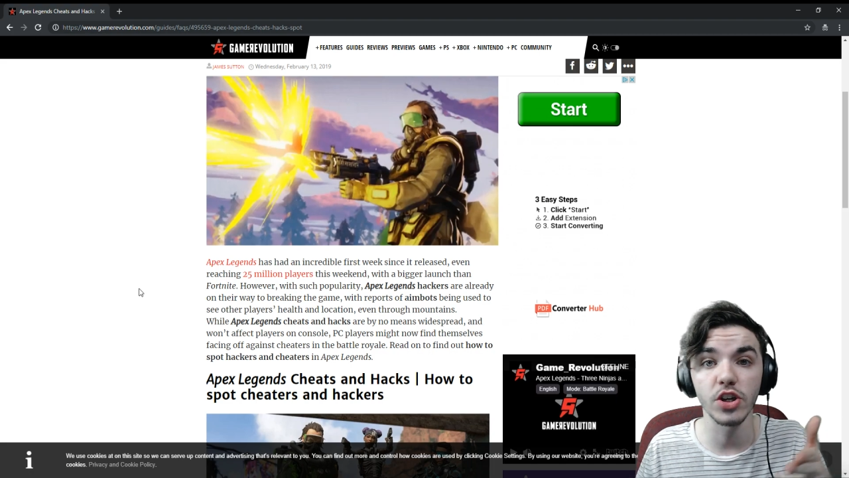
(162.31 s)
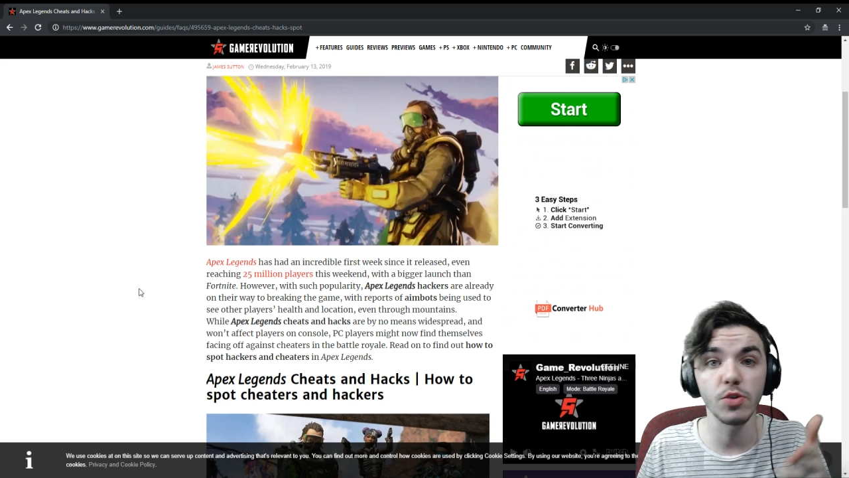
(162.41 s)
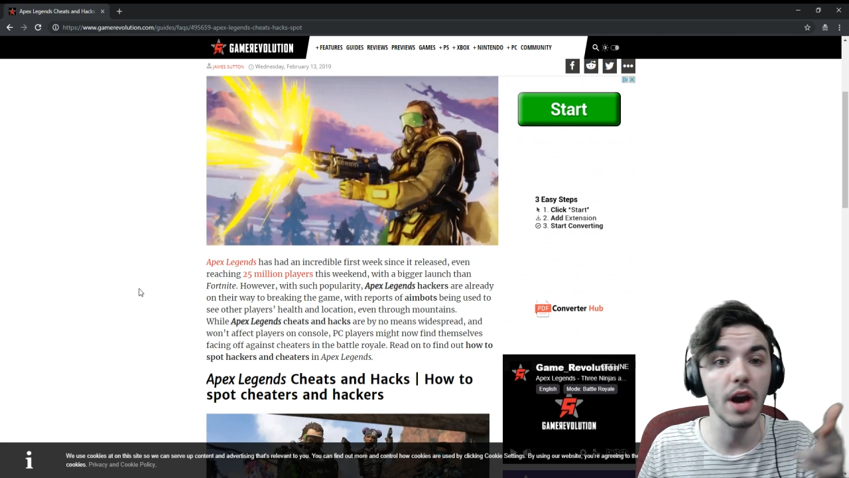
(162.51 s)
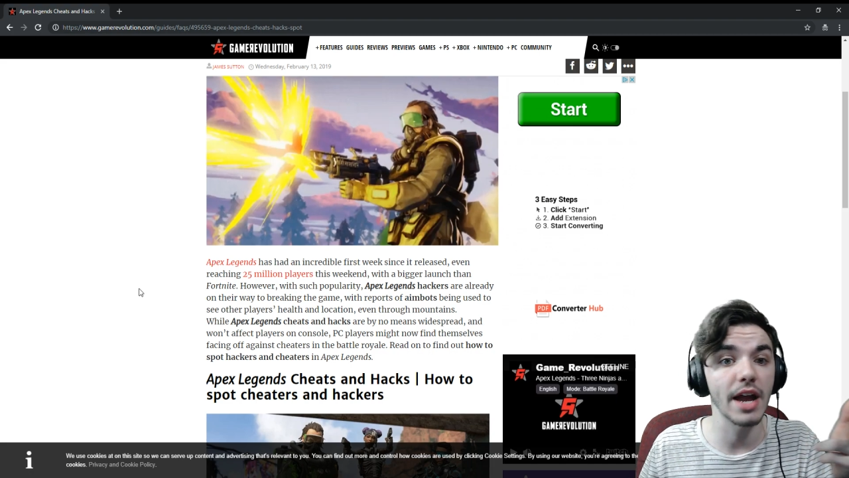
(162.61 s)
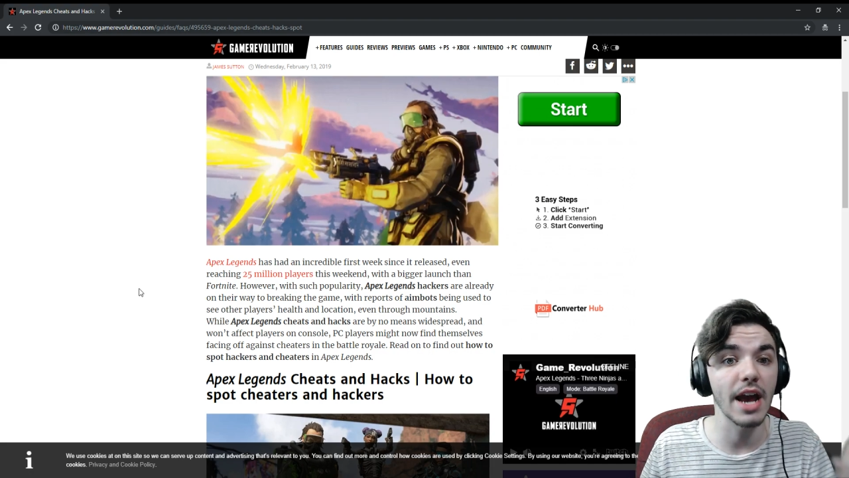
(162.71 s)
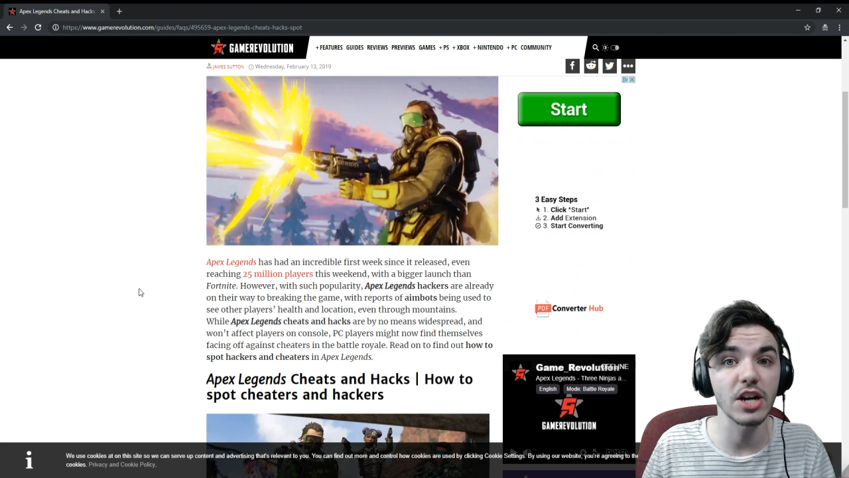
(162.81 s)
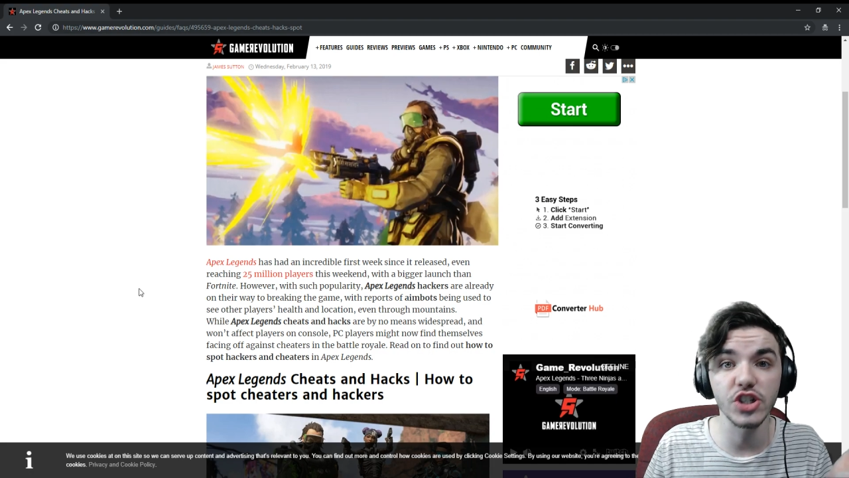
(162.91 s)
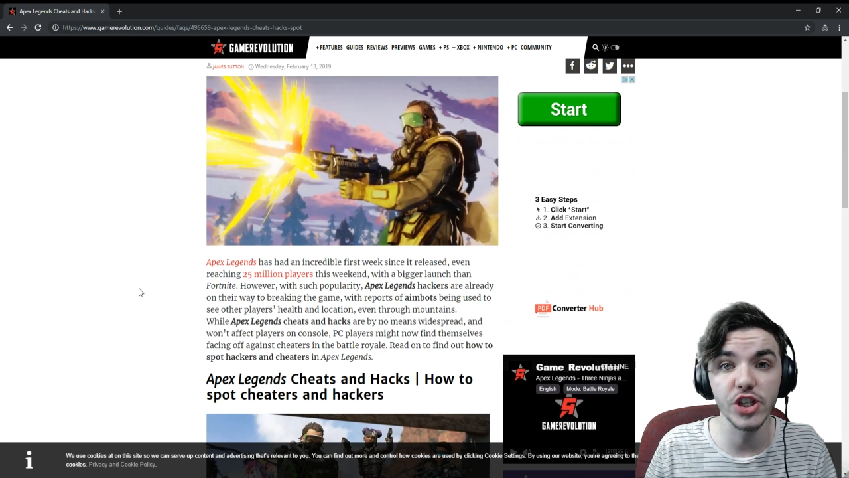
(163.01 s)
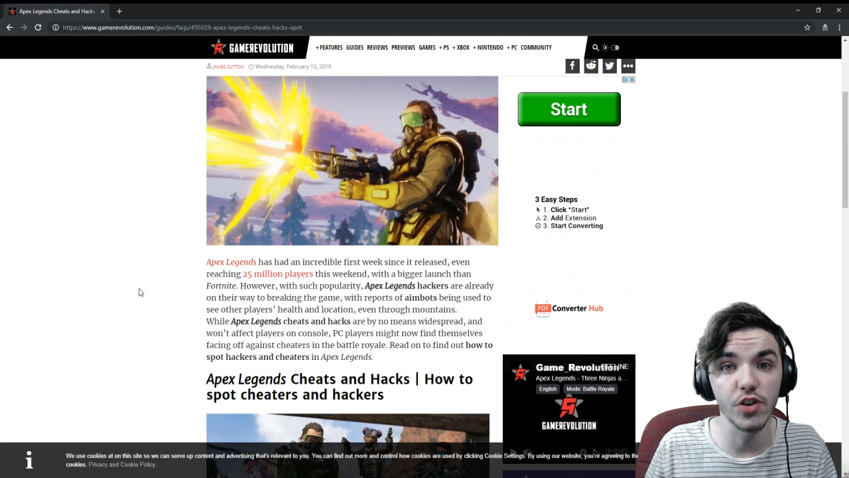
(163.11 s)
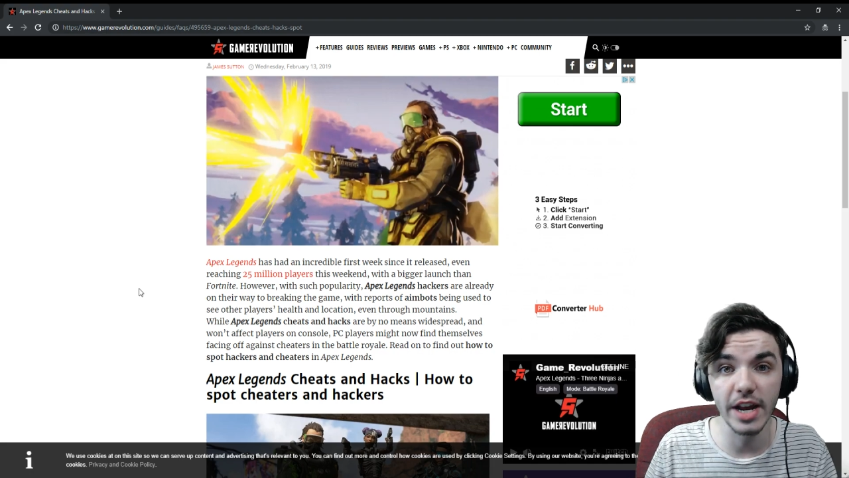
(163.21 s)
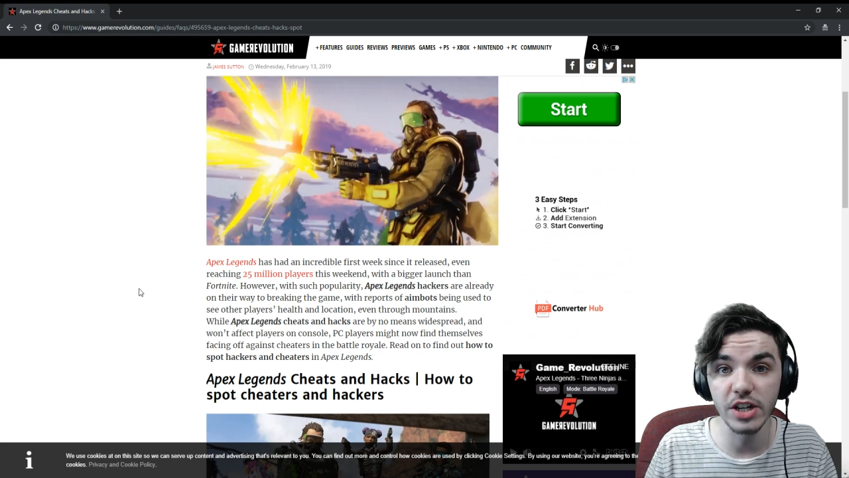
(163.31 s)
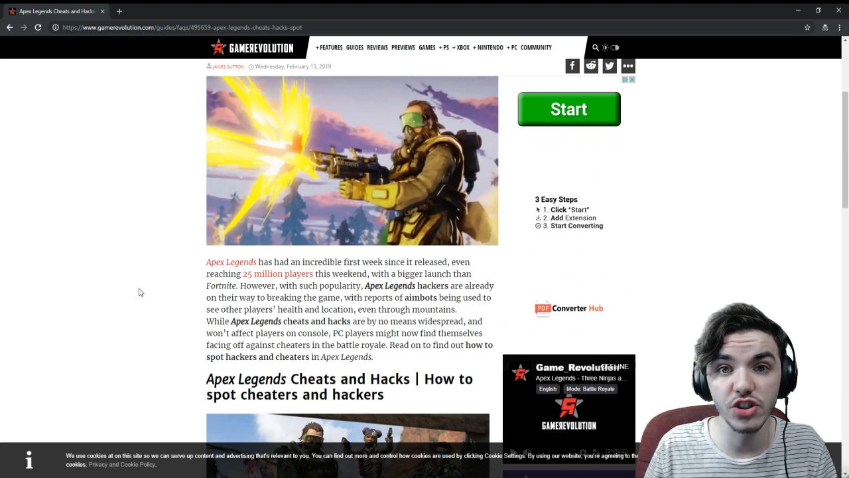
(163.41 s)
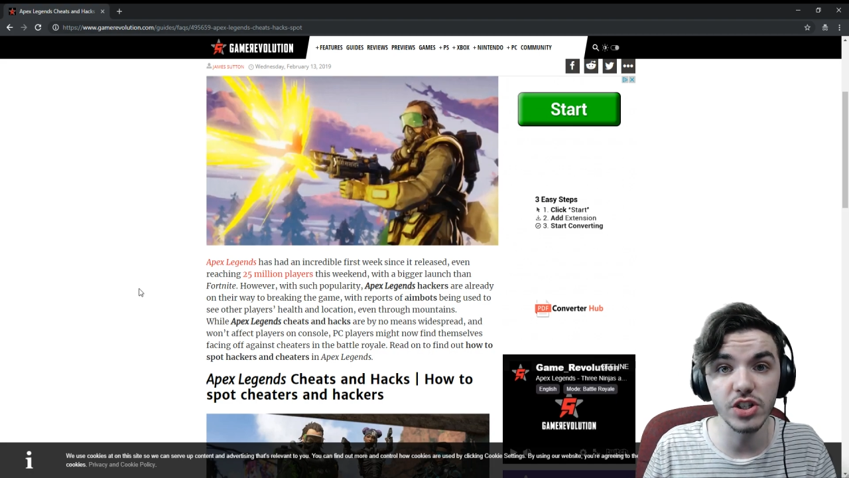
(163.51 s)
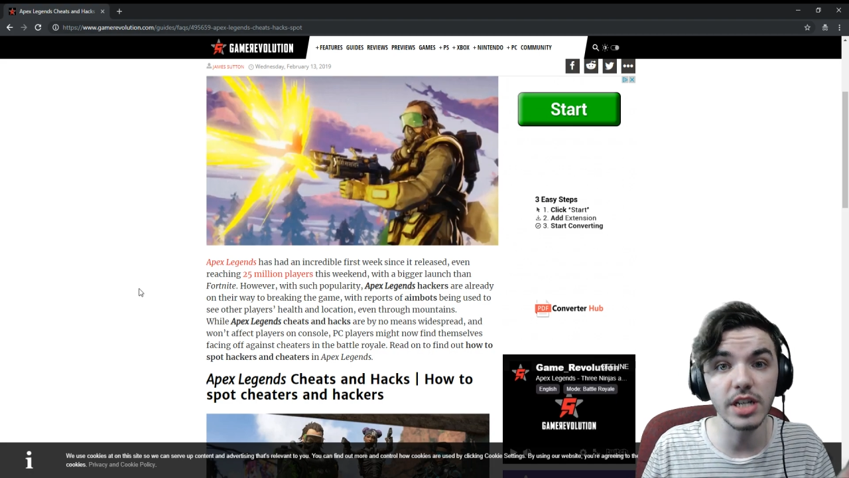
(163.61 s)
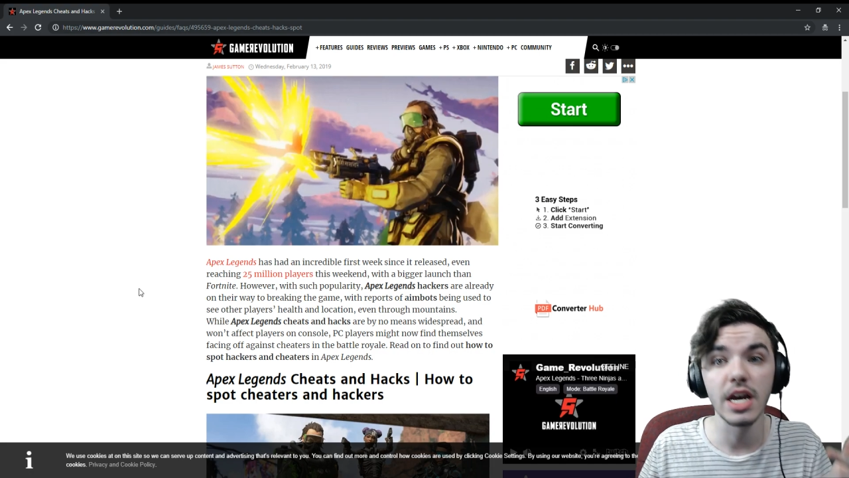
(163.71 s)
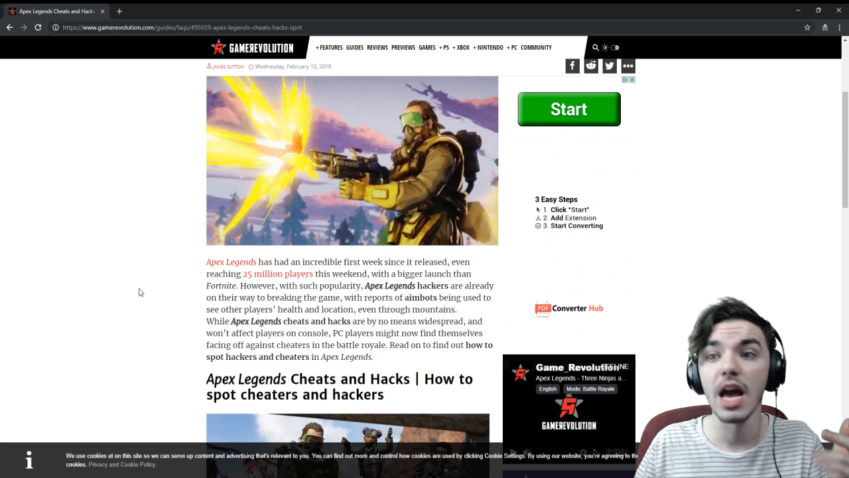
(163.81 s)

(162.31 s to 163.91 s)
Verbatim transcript: you how to actually create a cheat,